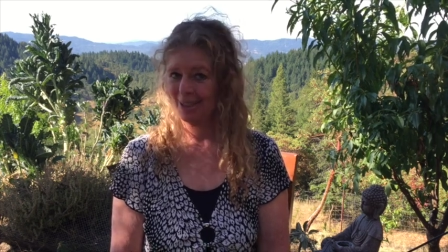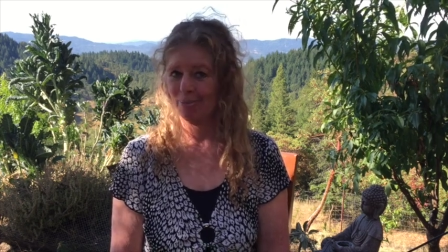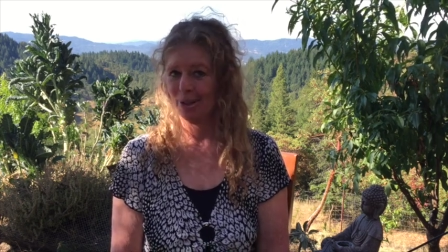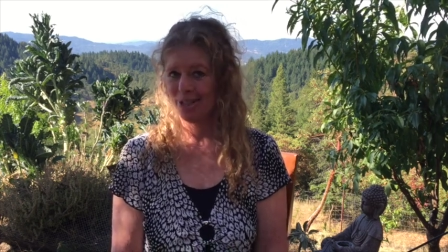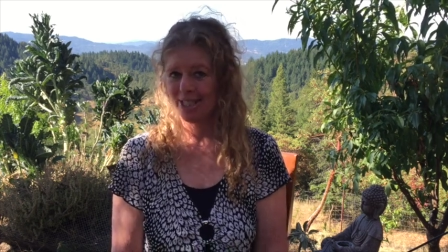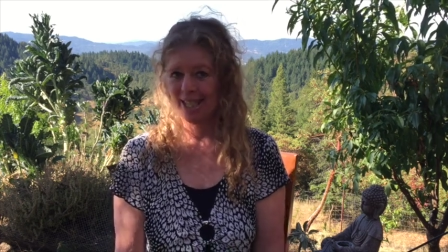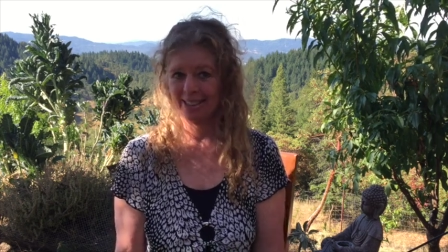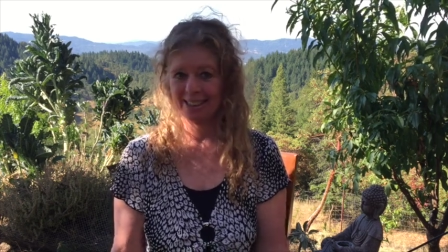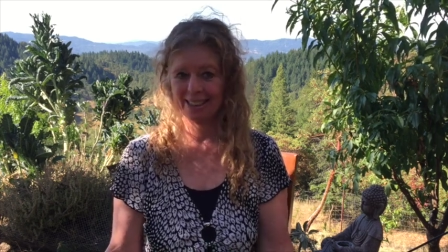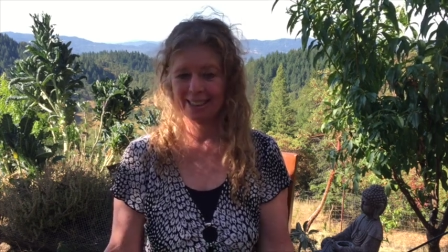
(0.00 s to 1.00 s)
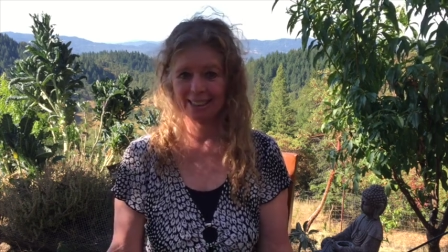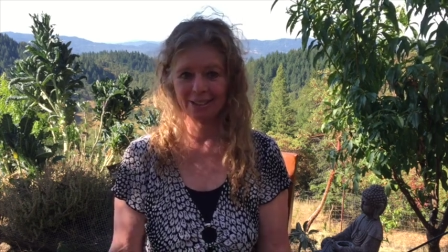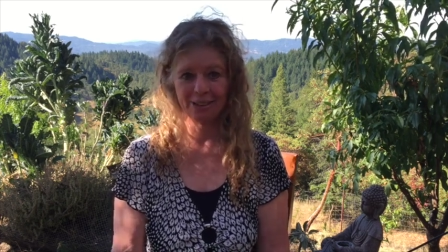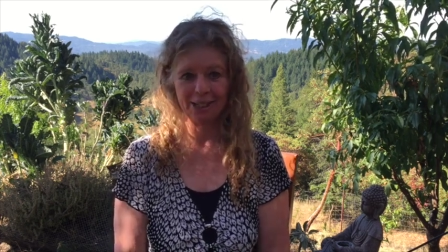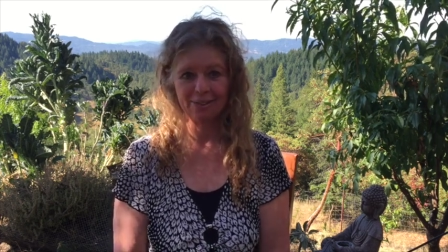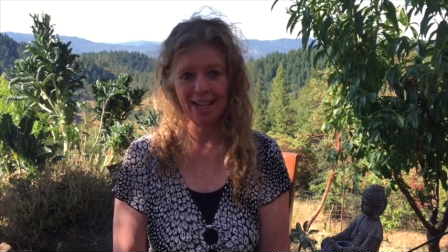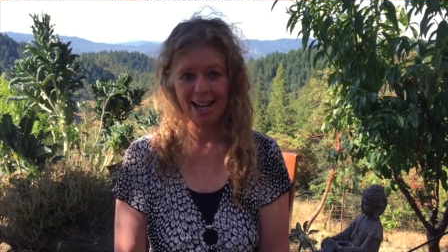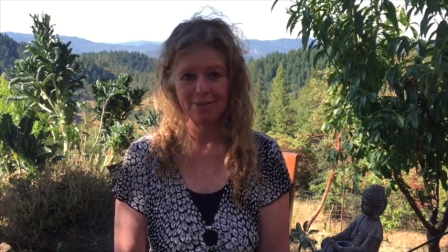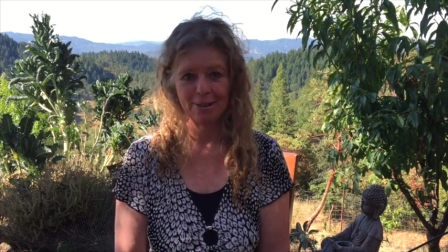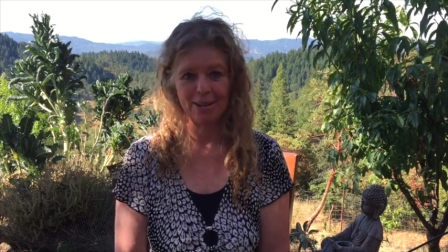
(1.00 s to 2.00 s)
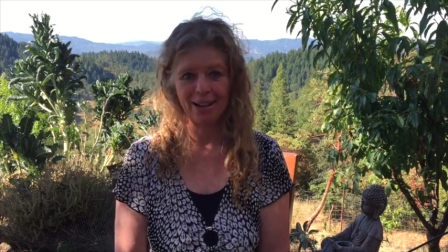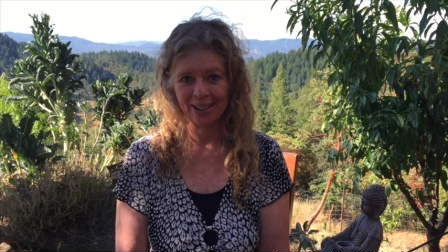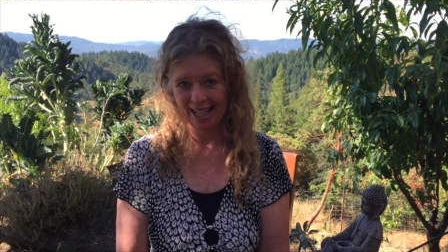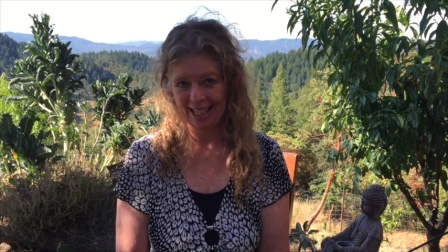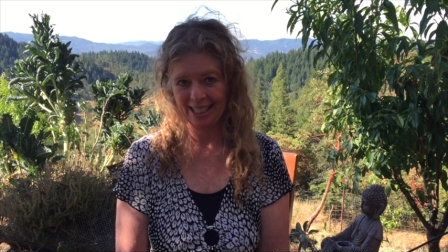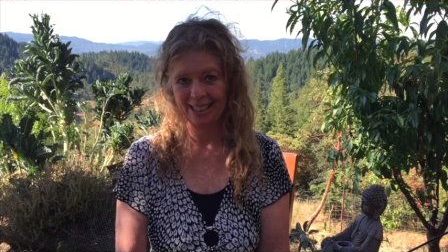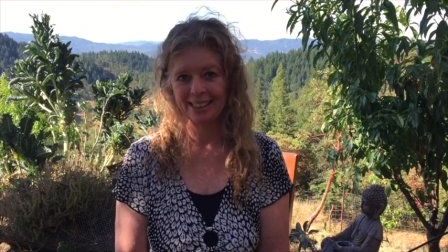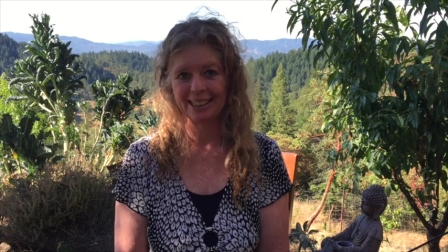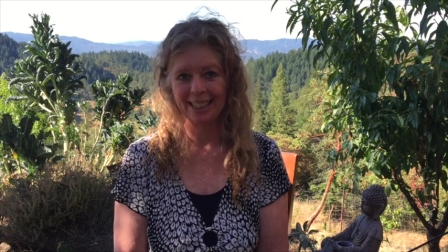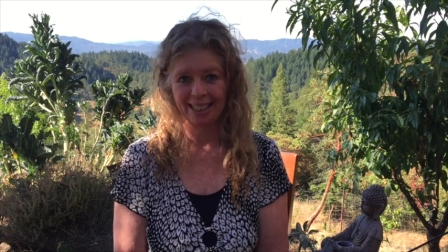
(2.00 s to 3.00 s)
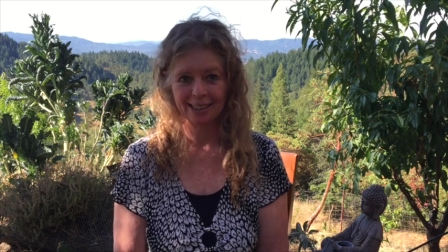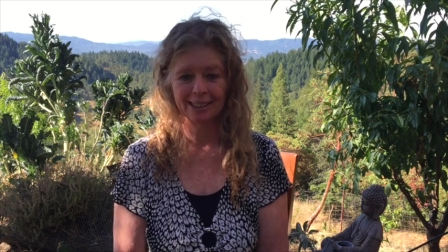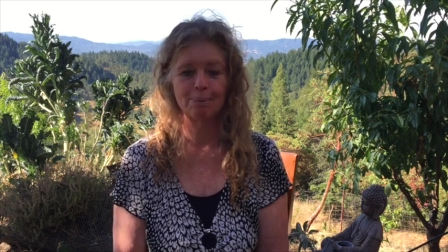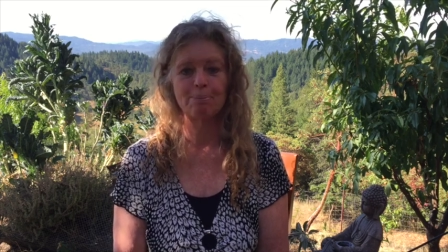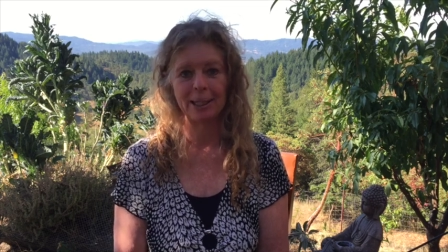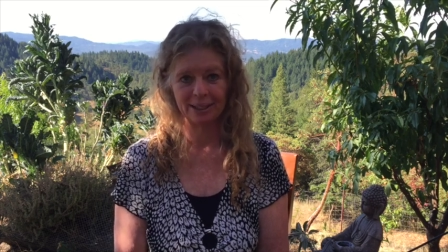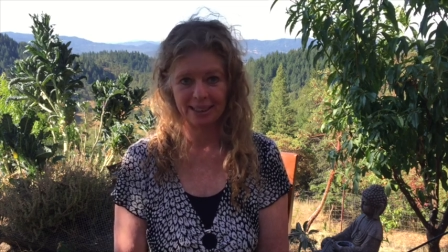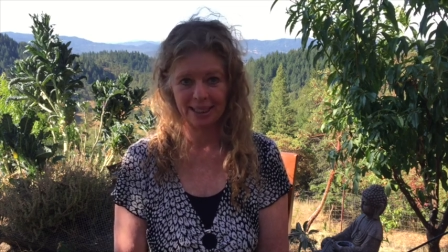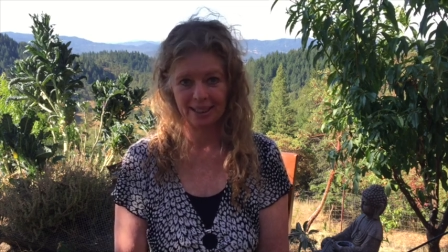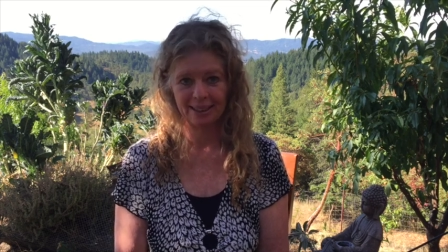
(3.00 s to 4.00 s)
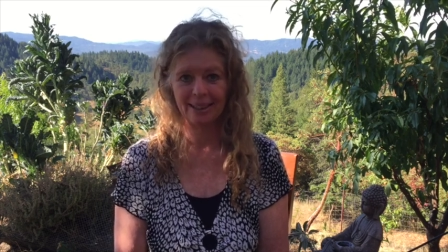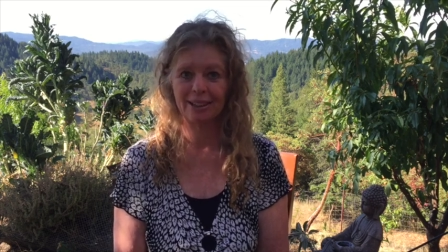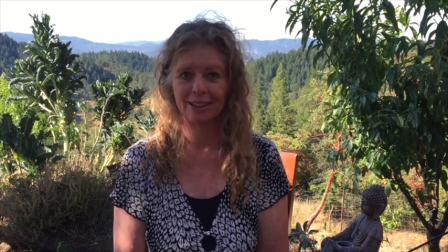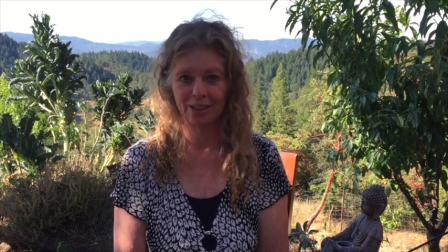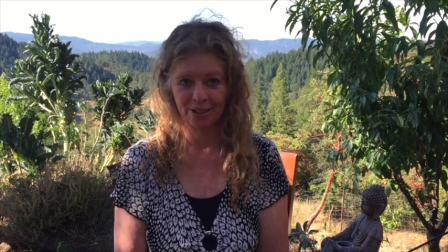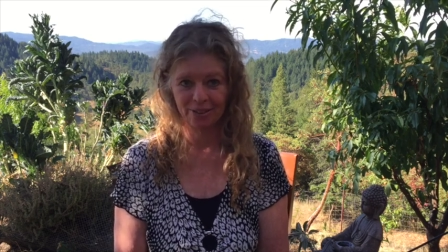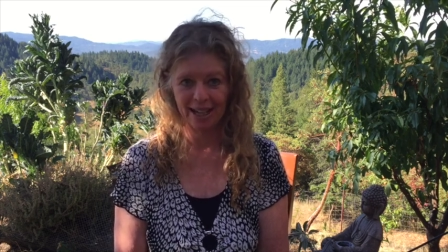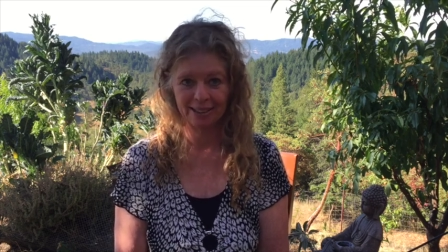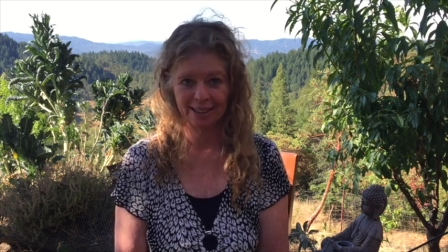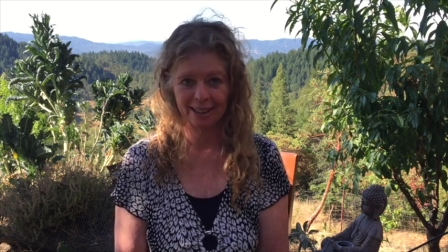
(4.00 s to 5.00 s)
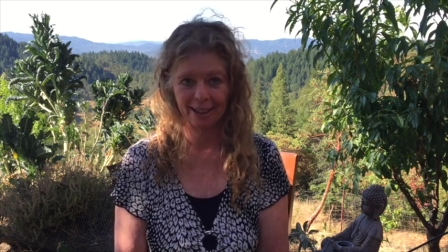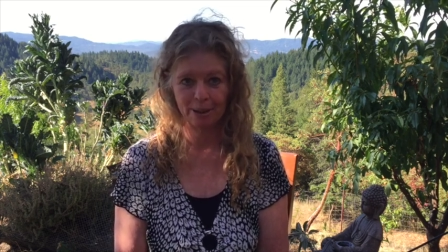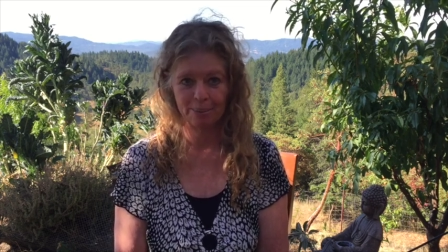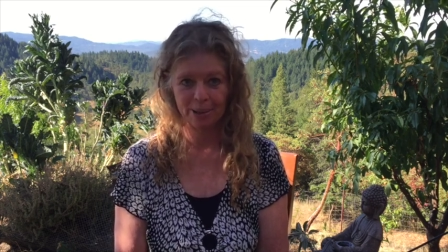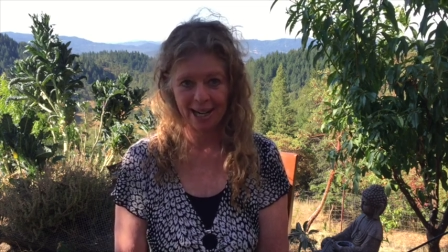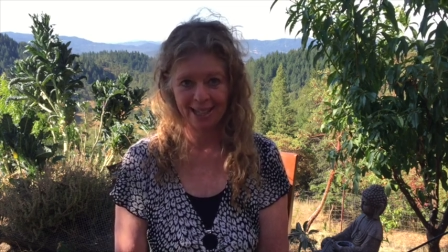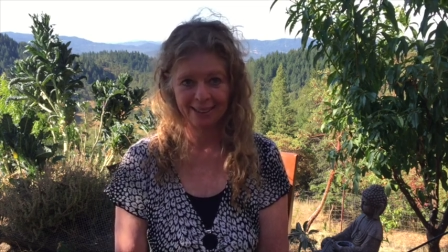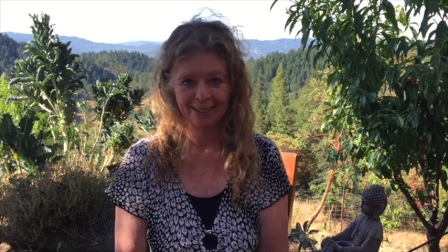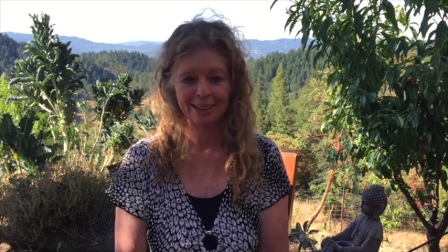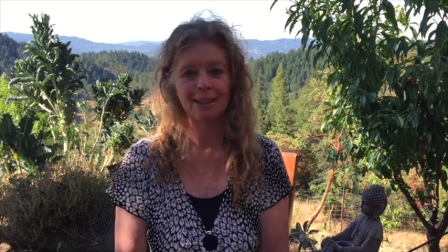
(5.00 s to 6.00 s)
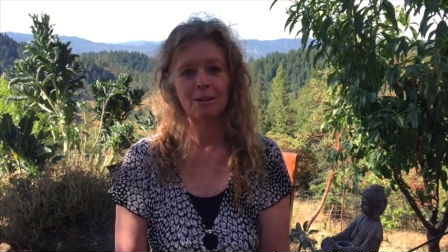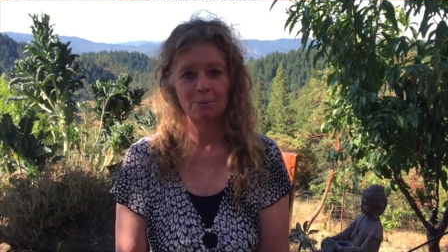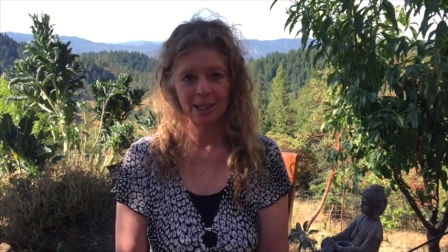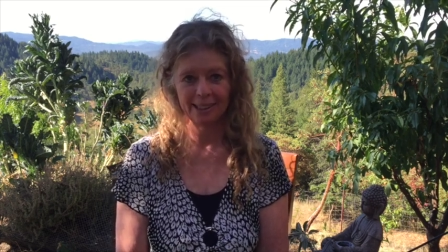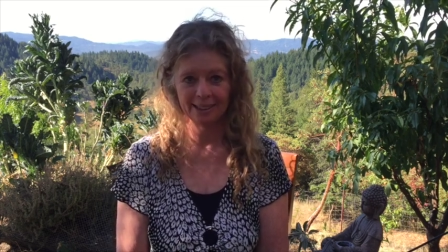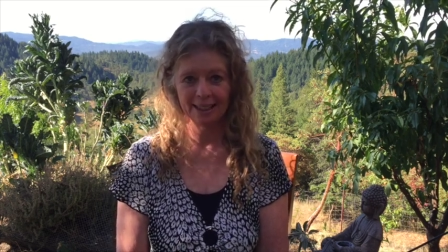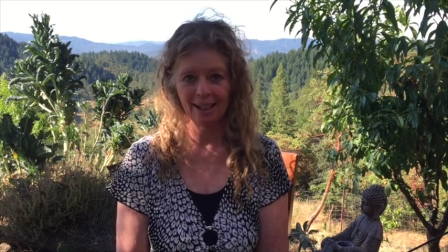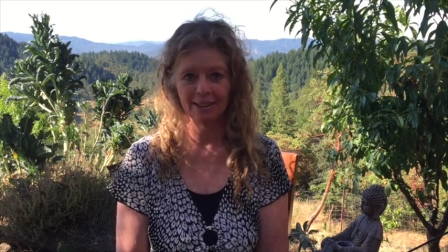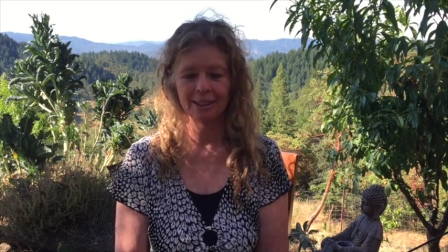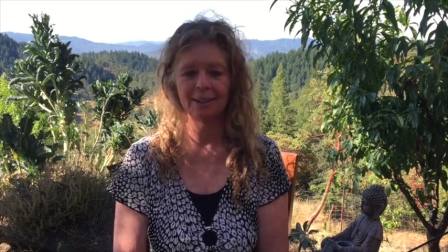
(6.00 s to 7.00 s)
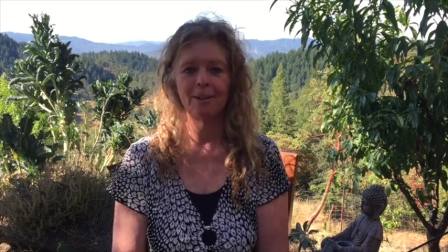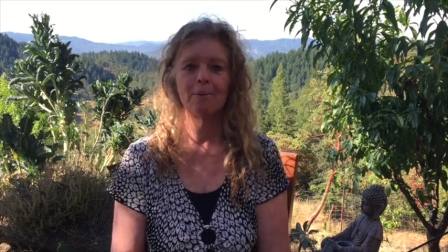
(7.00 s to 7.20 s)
most scientists agree we have about 86 billion neurons in our brains, brain cells,